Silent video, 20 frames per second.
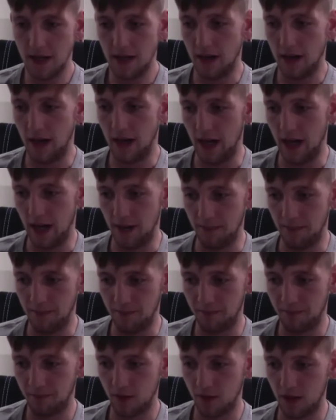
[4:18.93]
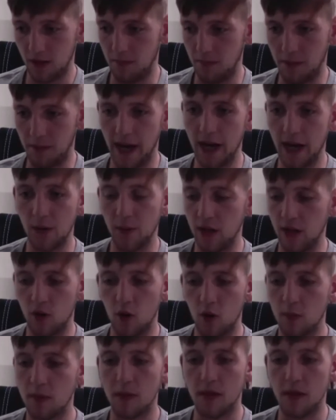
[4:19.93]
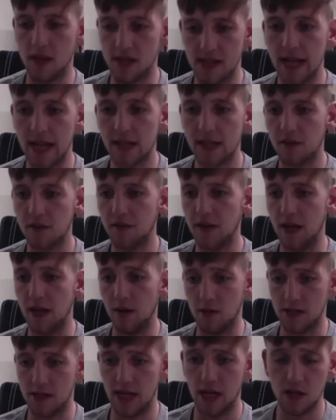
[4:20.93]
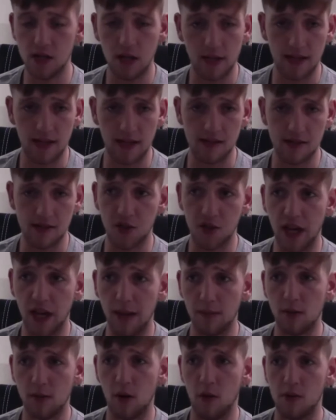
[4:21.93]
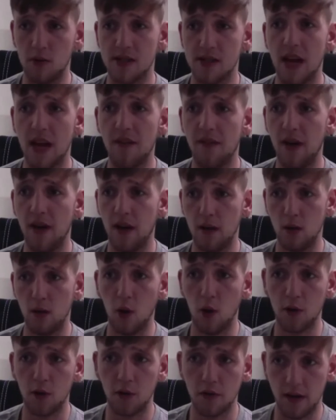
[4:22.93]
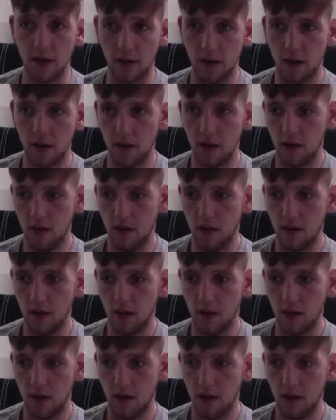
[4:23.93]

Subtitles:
But anyway, he told me the second fight was actually against a chap called Stefan Lottering.